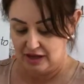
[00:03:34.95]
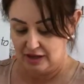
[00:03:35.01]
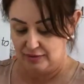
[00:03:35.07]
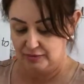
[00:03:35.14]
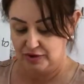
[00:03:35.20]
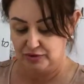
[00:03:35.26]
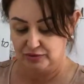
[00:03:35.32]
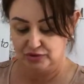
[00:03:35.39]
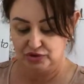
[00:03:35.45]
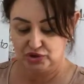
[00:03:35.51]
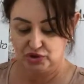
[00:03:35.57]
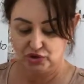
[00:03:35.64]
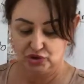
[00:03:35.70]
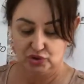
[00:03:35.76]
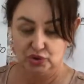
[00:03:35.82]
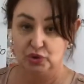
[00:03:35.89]
I'm going
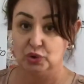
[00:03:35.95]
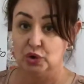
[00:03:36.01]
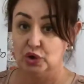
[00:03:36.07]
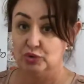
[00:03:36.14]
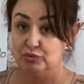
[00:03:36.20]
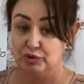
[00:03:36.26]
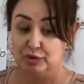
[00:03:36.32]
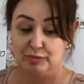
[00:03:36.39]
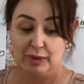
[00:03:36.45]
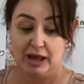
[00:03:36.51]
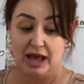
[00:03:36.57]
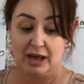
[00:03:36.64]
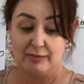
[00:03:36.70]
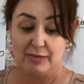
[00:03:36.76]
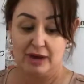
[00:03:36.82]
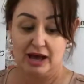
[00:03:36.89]
to
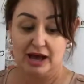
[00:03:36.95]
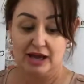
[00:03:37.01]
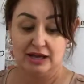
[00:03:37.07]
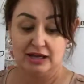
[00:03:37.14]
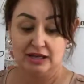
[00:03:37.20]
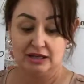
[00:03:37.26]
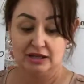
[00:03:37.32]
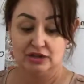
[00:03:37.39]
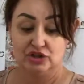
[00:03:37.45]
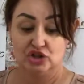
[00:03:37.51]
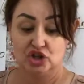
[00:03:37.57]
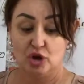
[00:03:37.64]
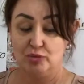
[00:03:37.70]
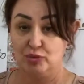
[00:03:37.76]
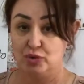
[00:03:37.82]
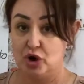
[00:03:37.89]
prepare my
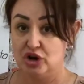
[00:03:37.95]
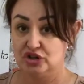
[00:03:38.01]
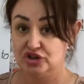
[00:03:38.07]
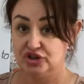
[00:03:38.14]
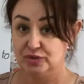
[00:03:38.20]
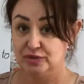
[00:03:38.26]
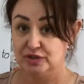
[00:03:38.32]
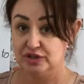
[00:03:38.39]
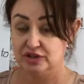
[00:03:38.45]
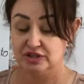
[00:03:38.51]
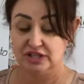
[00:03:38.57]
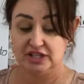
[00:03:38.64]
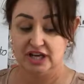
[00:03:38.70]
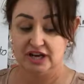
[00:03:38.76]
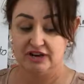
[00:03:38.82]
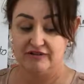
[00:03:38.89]
stopwatch so it's on
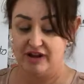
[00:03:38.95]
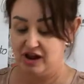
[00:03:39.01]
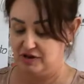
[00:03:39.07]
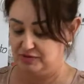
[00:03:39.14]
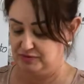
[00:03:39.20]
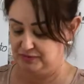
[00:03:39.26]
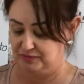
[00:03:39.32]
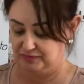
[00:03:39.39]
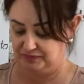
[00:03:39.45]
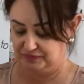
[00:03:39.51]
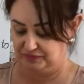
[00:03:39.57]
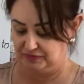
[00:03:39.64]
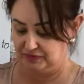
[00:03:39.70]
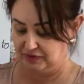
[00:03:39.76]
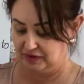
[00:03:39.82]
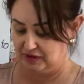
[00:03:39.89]
0,
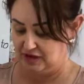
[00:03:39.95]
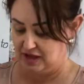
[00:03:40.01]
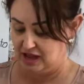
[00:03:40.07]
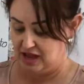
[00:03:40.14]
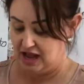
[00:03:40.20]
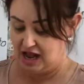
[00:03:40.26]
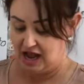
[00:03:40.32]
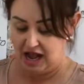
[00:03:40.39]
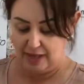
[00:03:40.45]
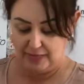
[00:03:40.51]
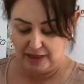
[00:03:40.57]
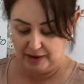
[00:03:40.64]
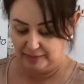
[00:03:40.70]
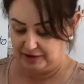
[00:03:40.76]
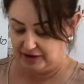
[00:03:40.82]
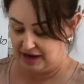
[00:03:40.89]
and
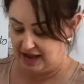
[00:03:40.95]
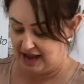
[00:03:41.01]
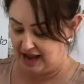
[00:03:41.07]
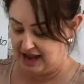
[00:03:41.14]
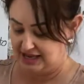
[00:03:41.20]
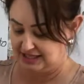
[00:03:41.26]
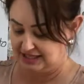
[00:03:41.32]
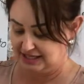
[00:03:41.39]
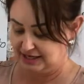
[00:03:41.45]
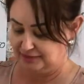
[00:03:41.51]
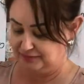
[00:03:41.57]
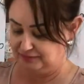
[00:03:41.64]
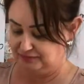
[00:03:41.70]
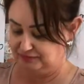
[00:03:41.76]
then I'm going to add it.